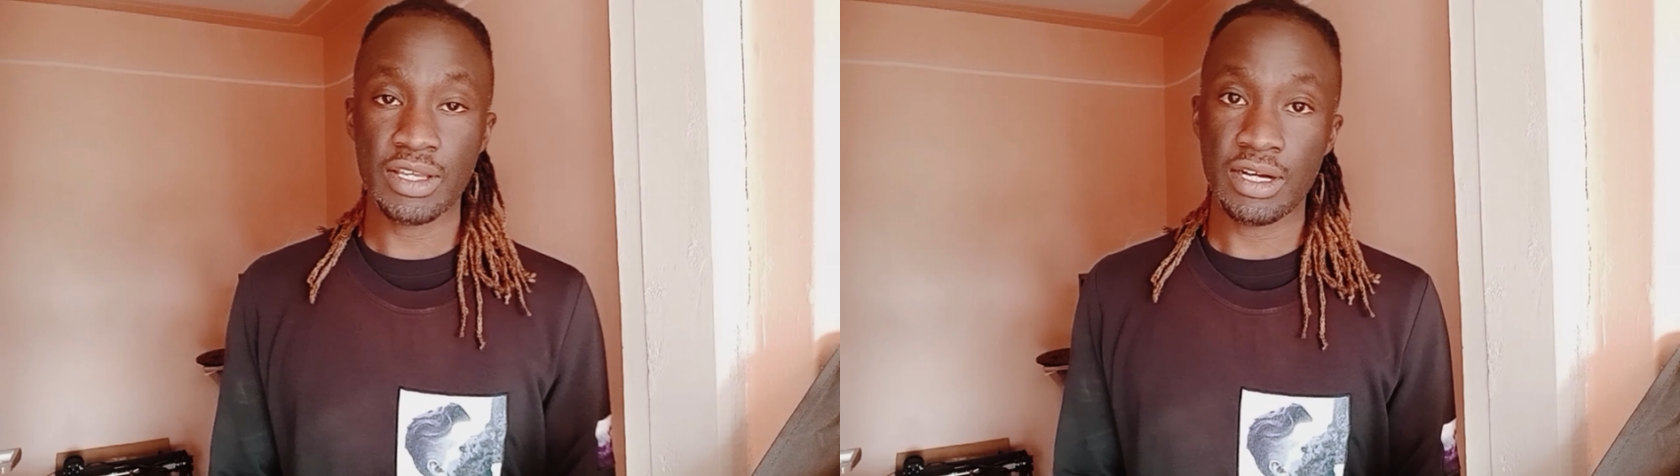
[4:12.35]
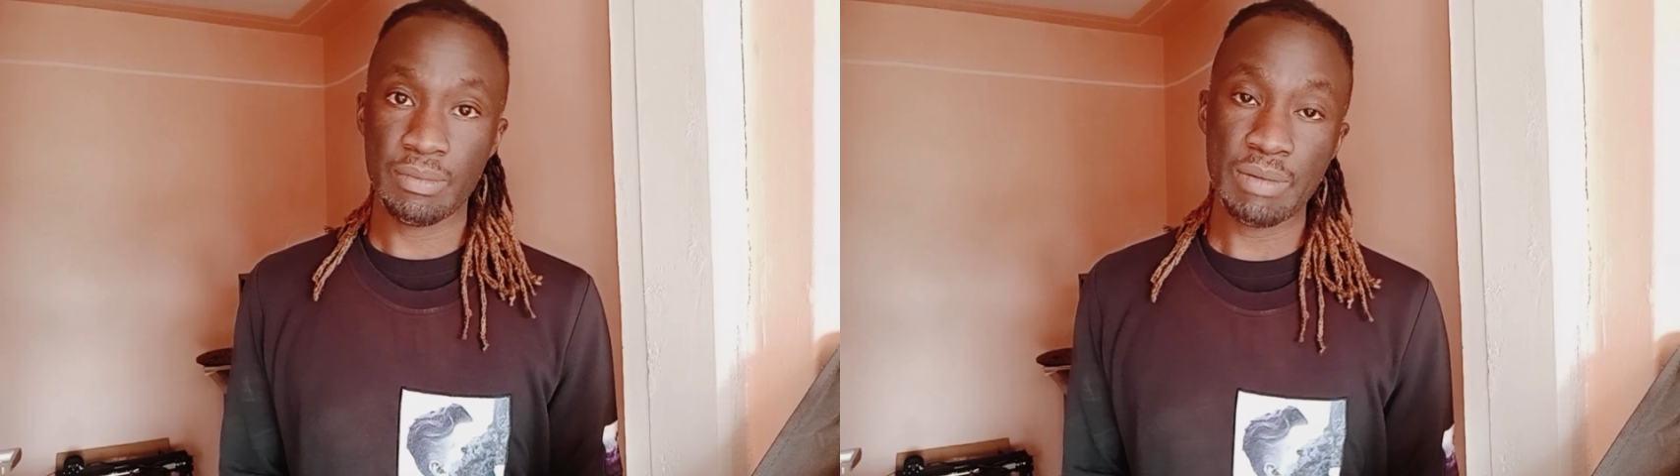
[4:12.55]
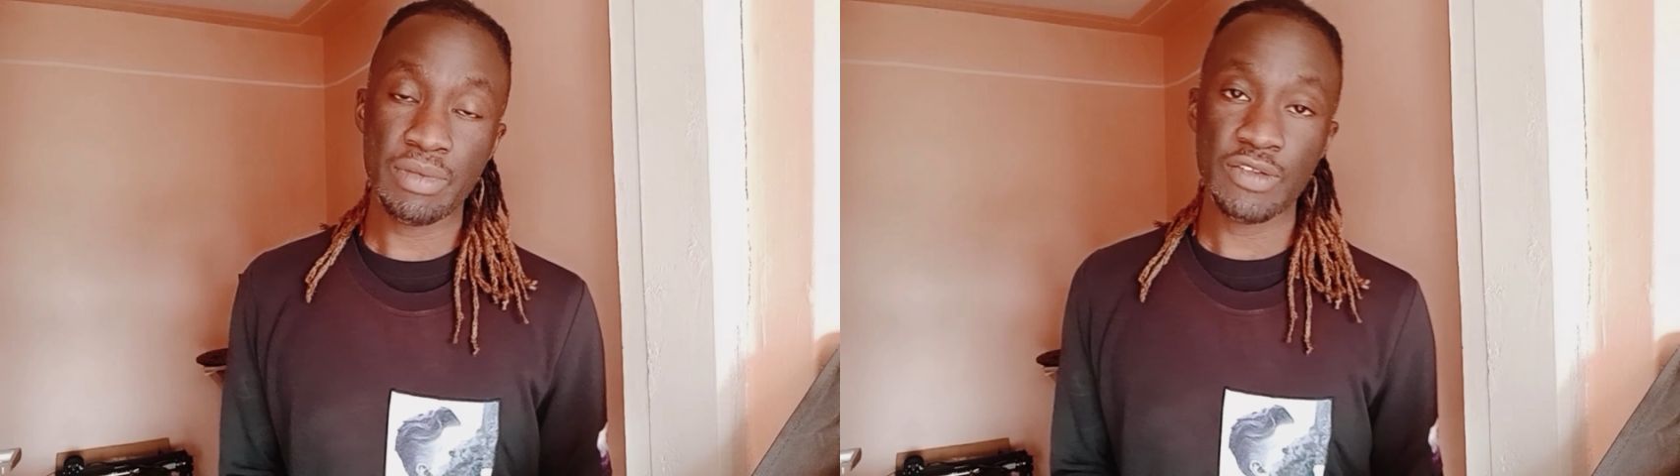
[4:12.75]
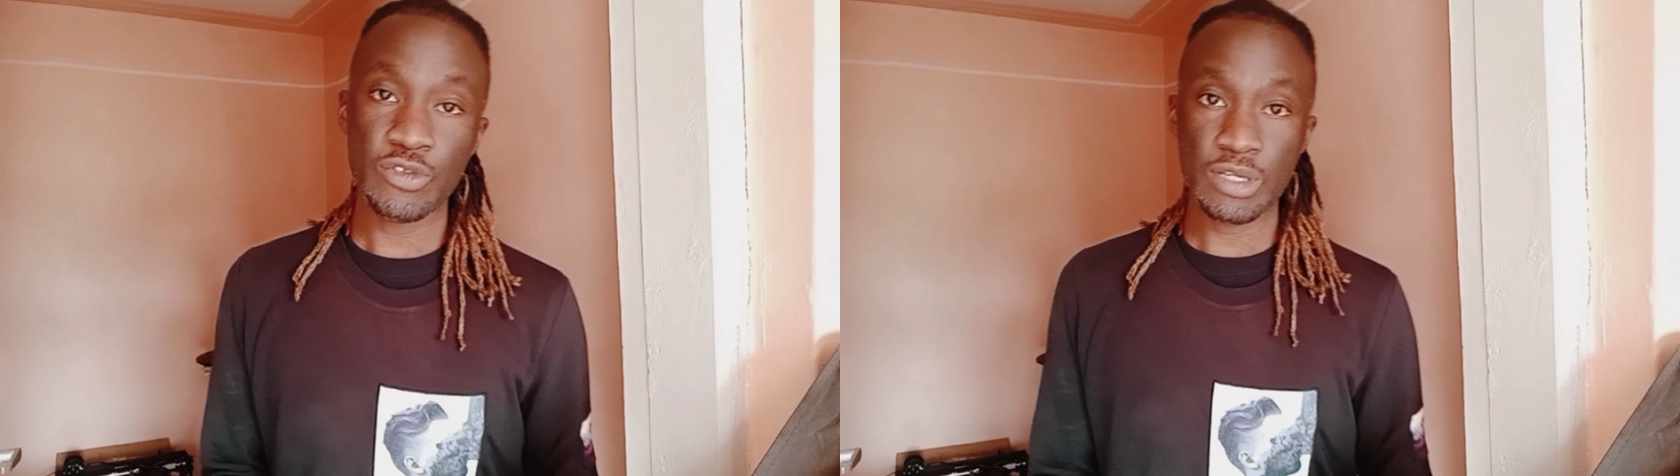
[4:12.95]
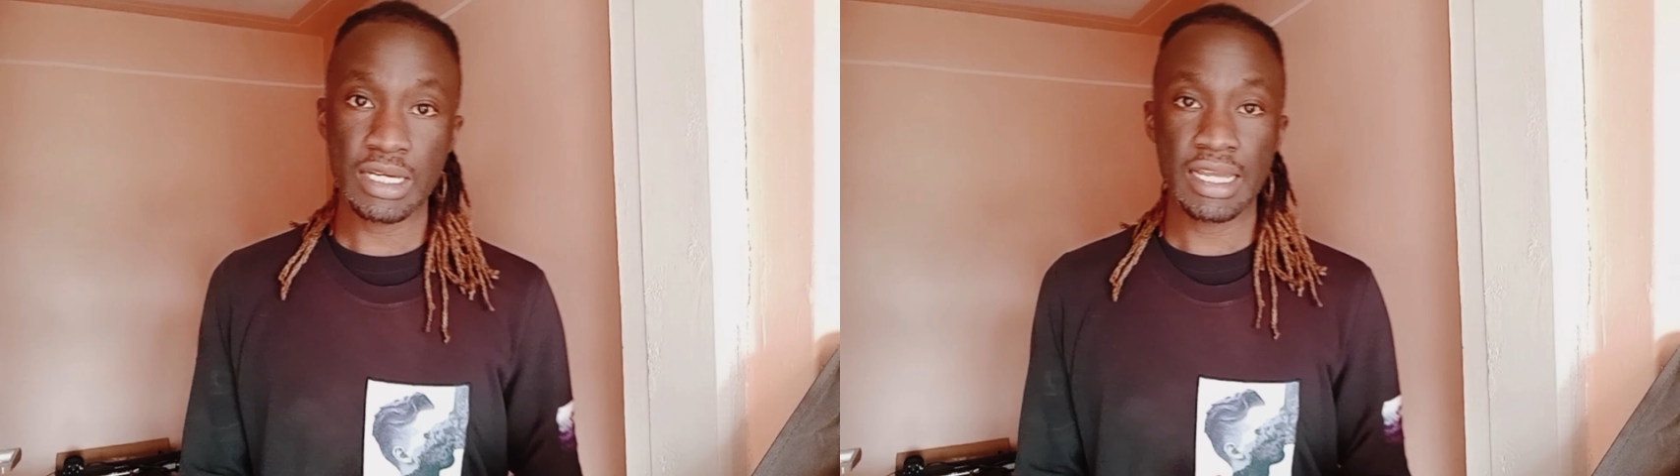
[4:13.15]
Remember, if
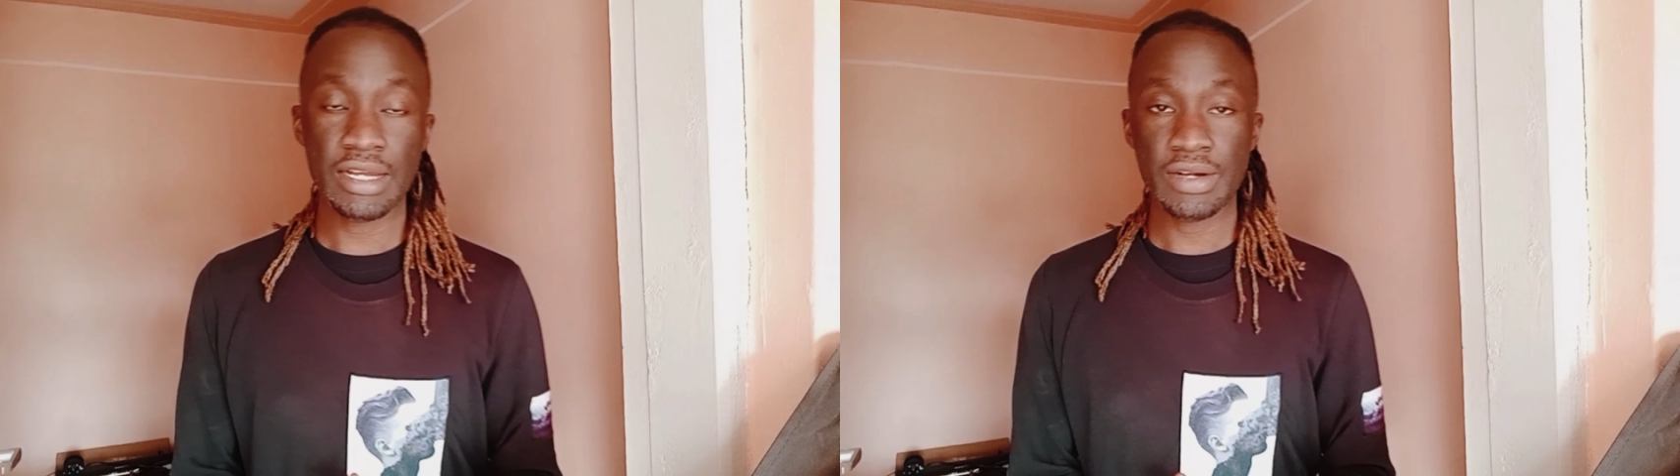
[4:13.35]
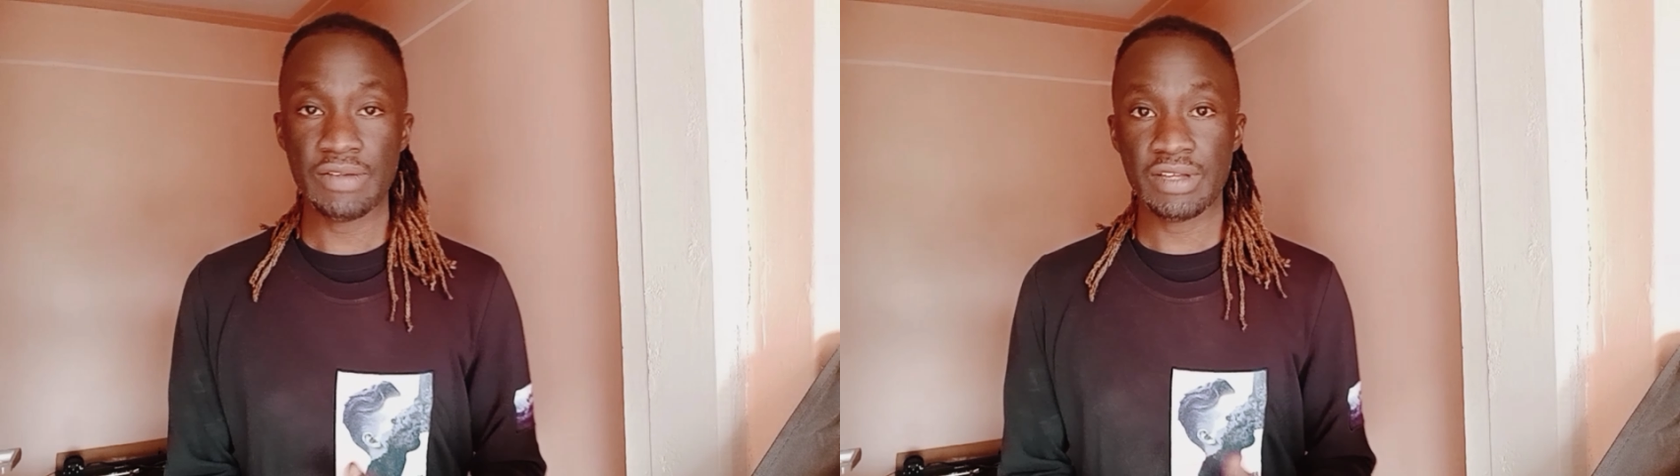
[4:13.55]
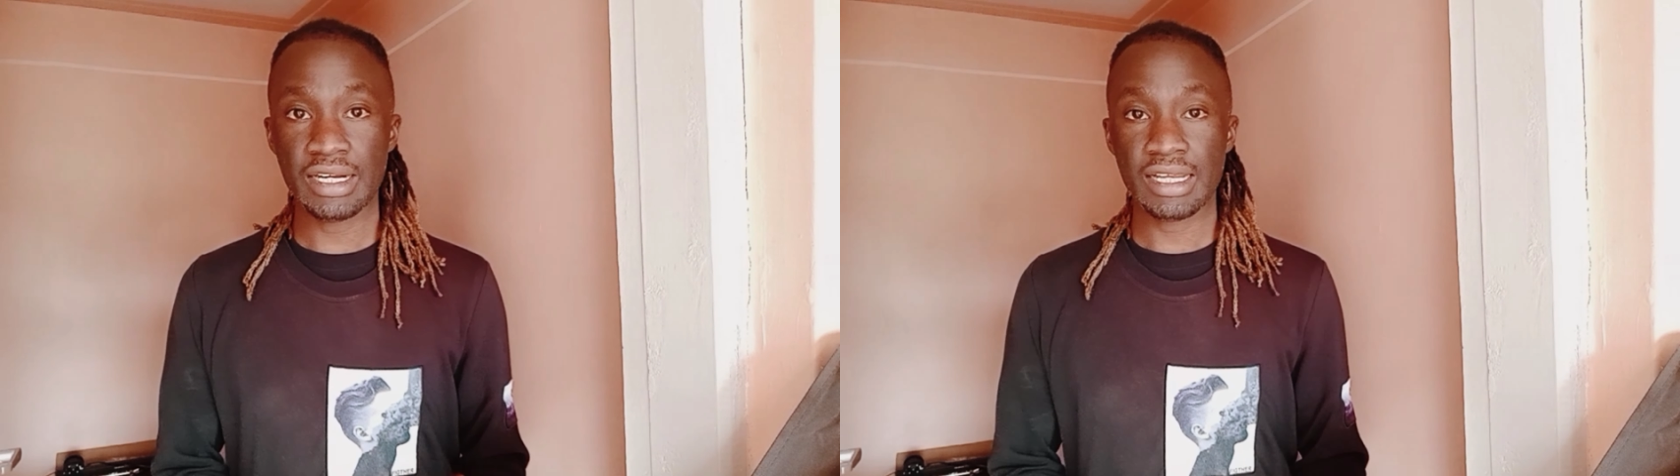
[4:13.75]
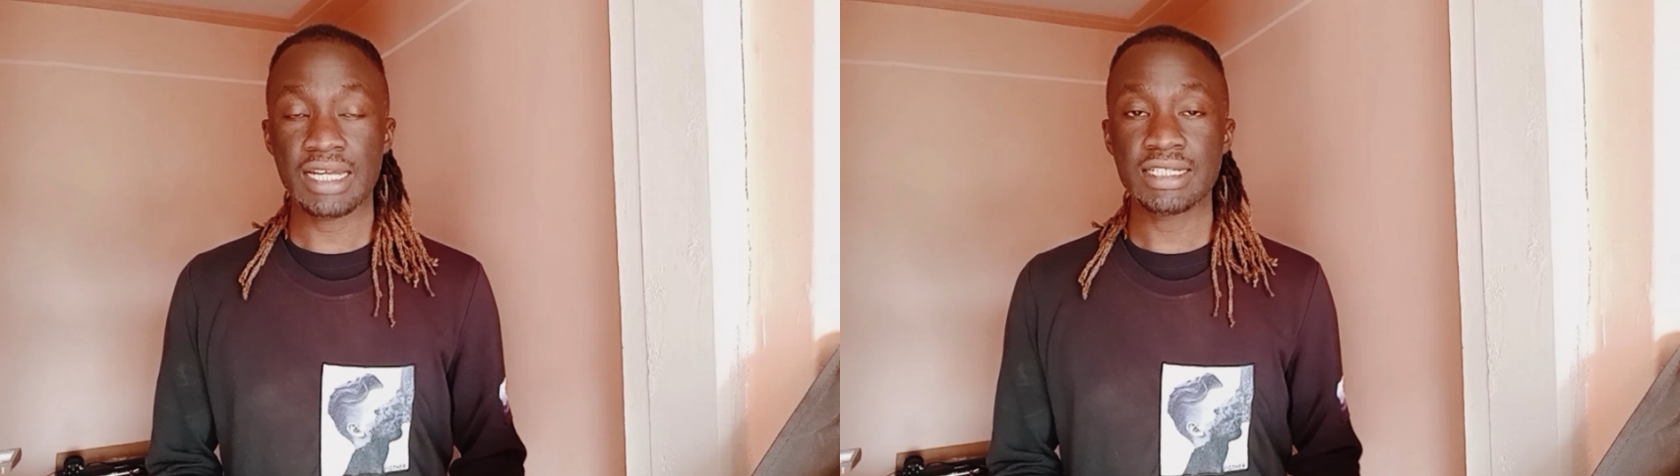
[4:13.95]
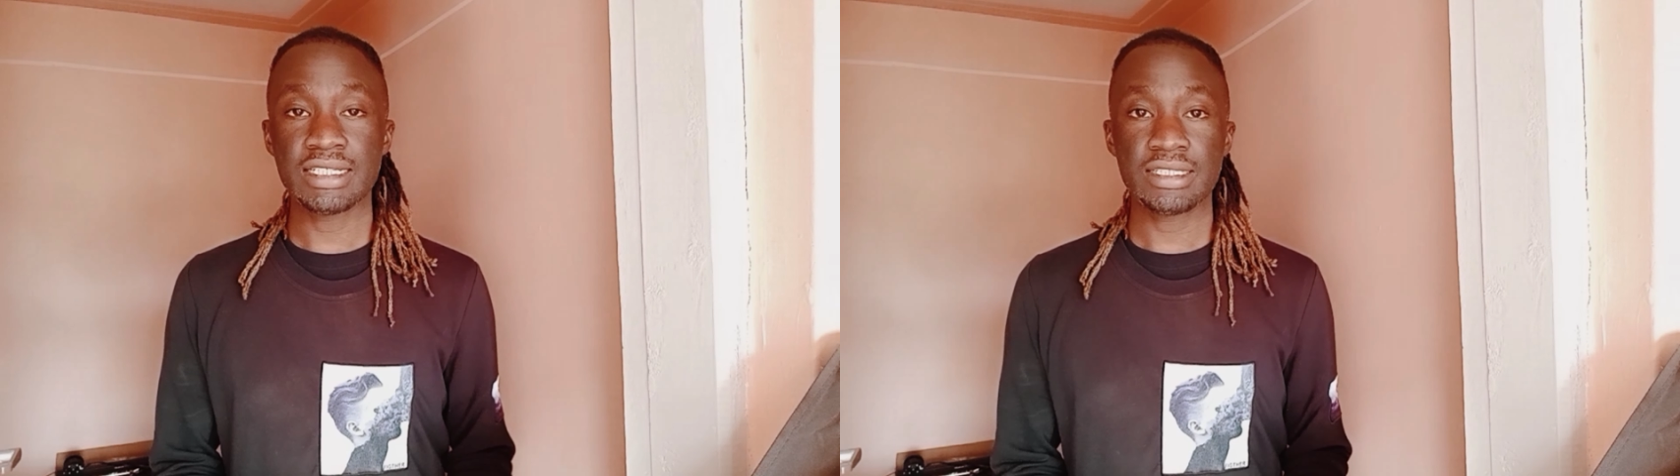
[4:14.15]
you're engraving and
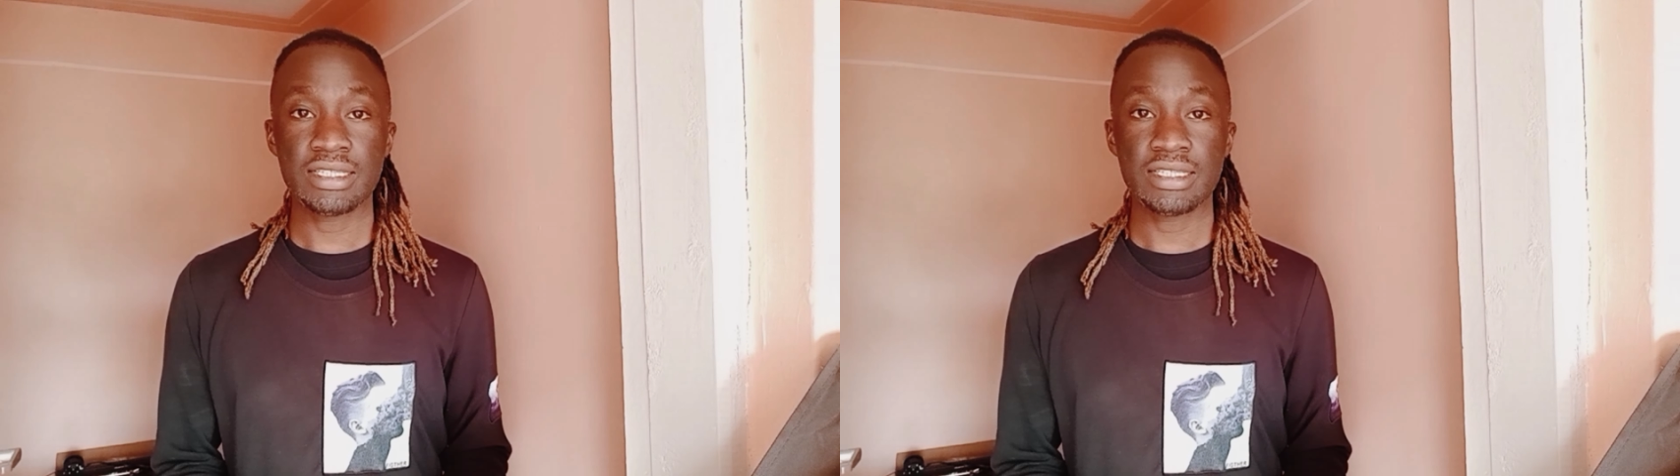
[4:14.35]
cutting,